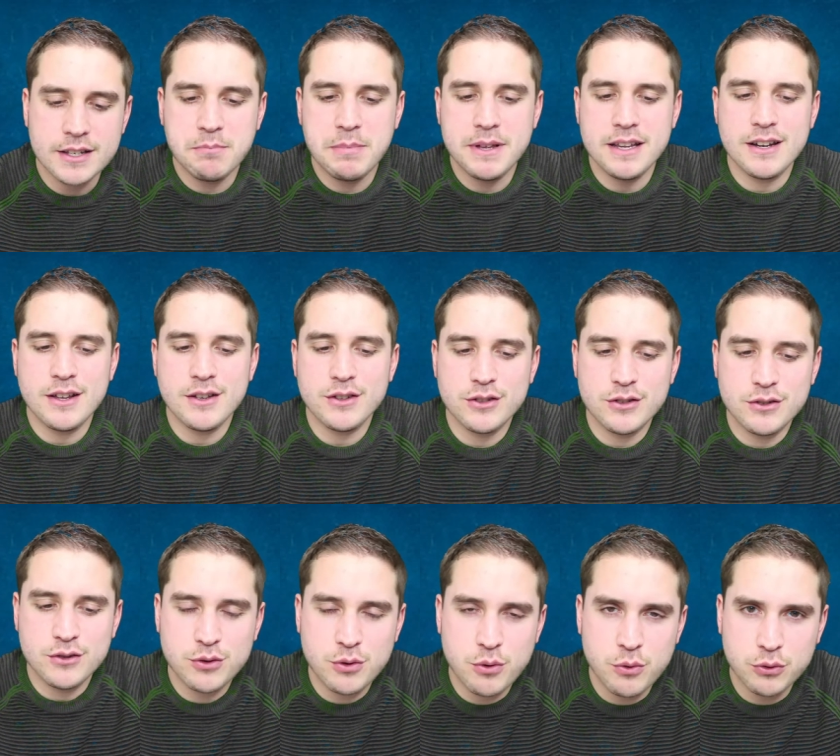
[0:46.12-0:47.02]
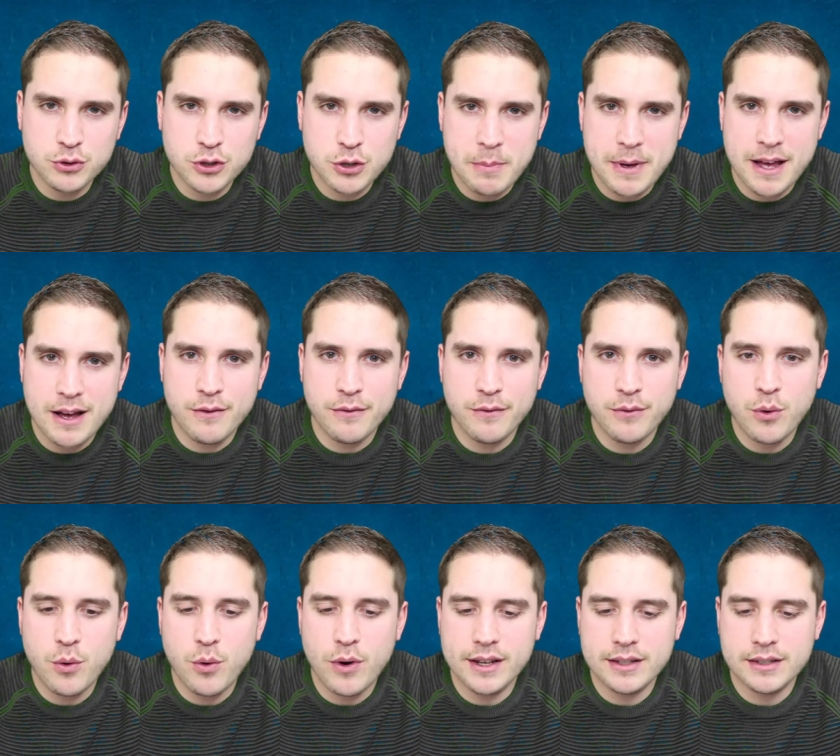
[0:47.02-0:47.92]
has been talked about
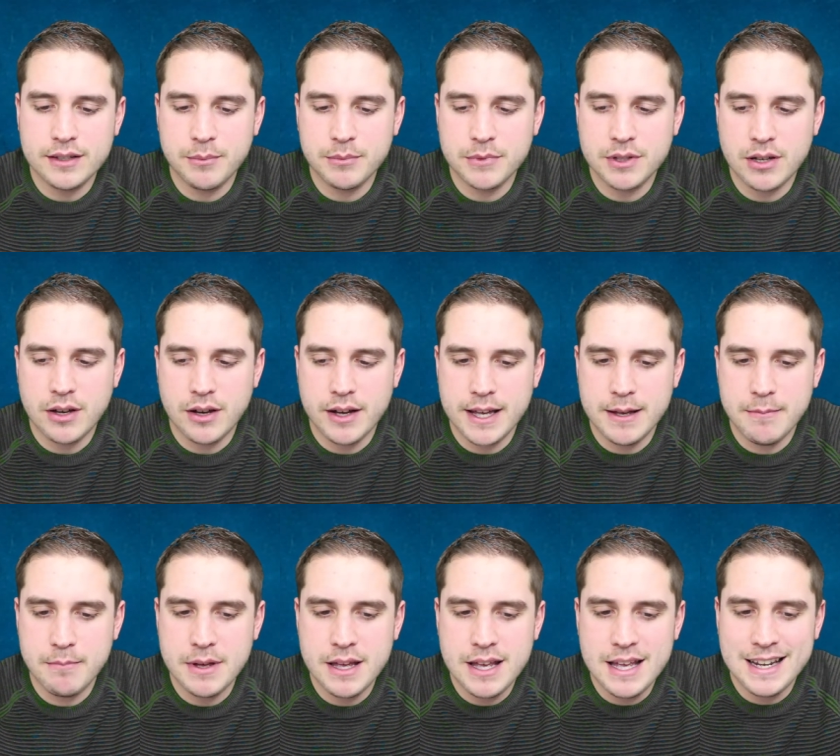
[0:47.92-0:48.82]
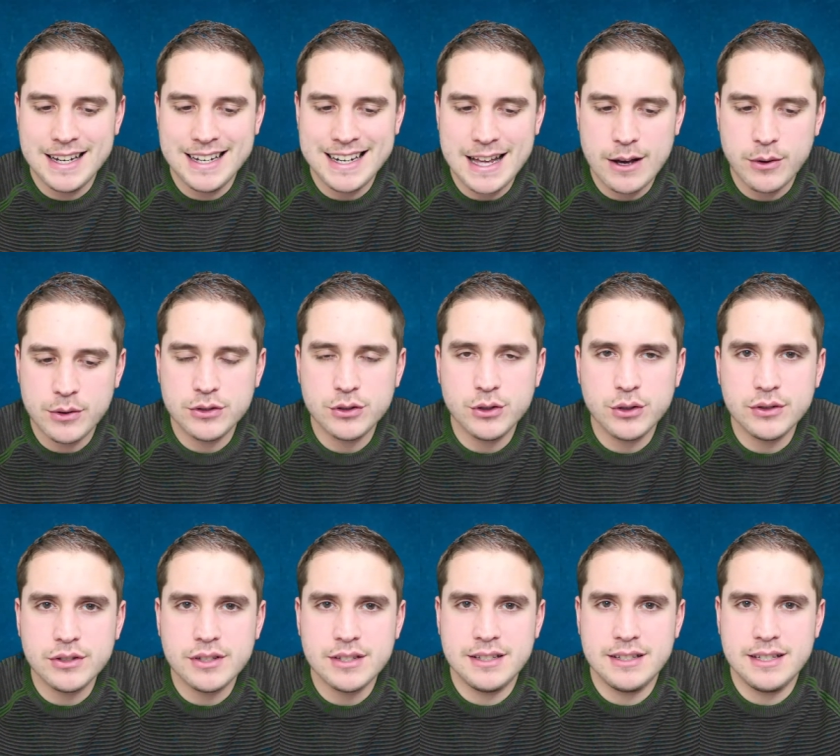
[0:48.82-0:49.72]
for quite some time. Now it's
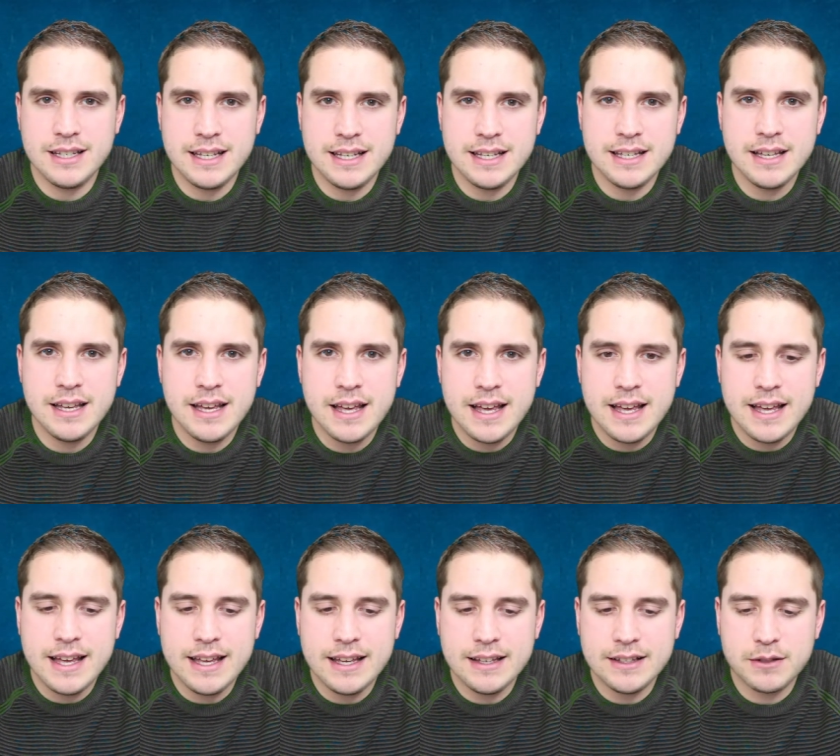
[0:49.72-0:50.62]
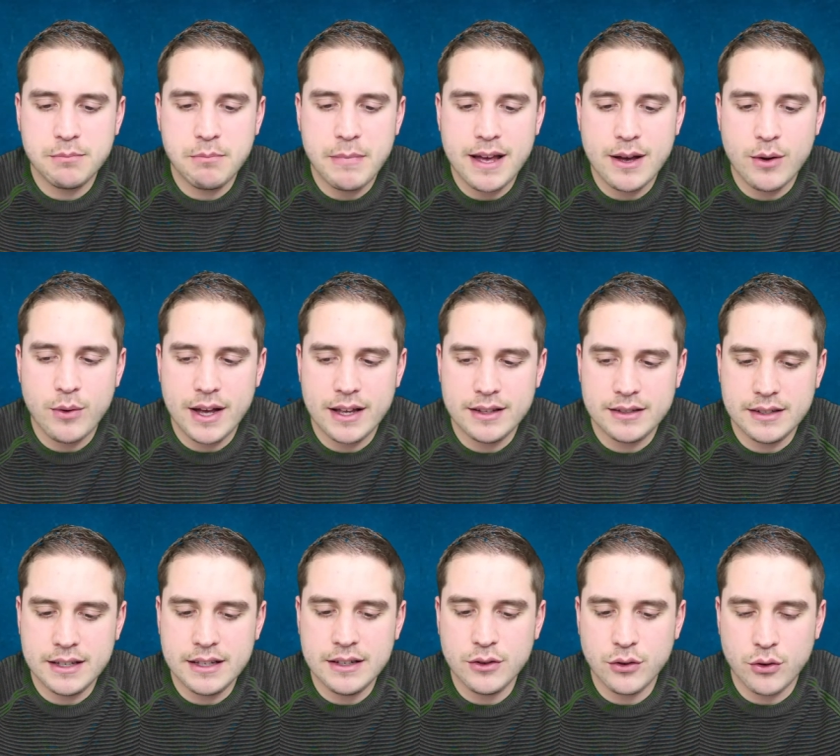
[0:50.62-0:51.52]
good to see Inxmail
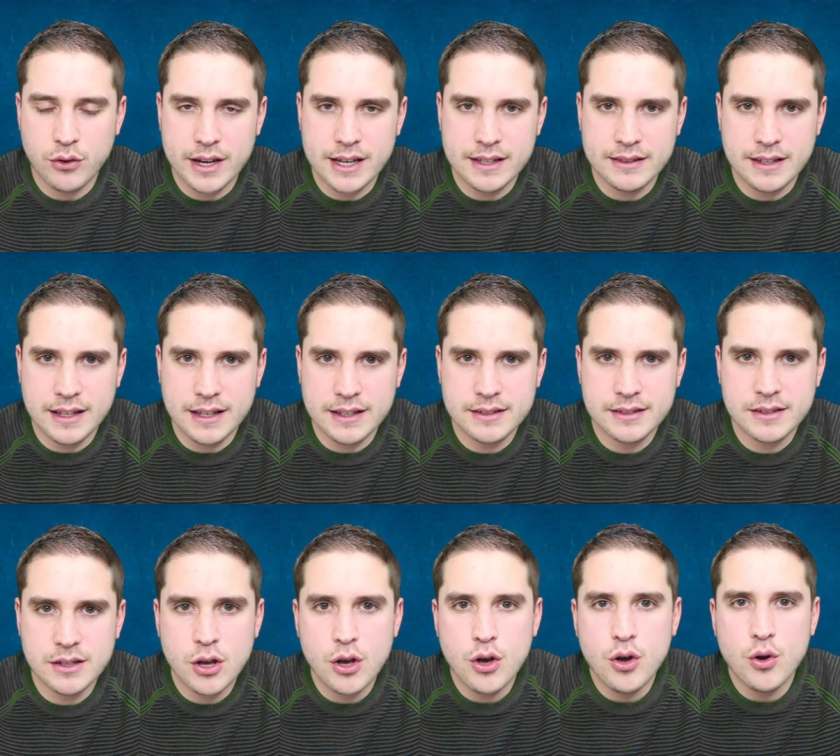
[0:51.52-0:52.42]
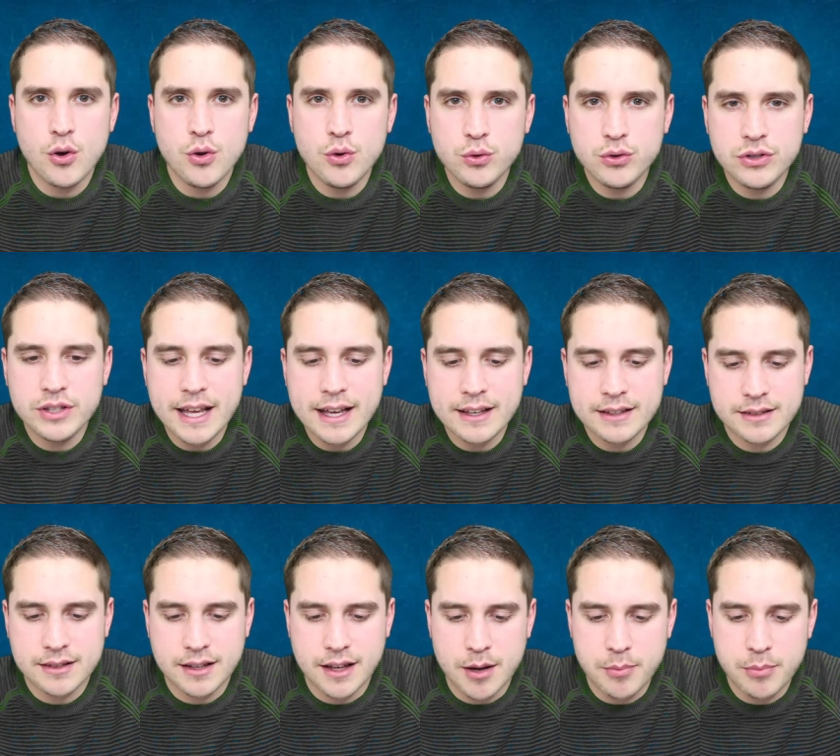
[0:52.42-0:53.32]
has integrated this. Who's
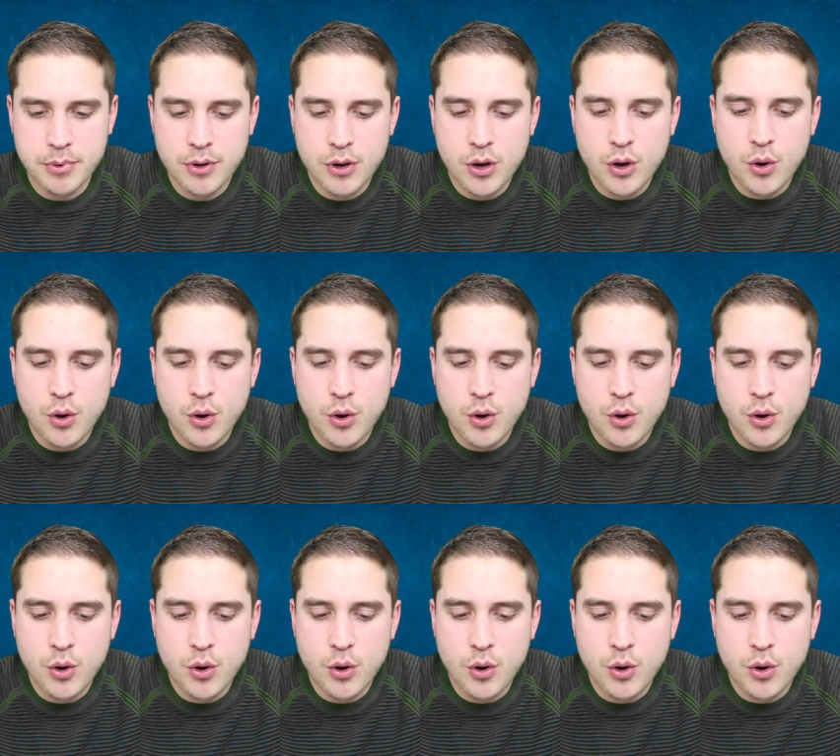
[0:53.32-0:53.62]
next up?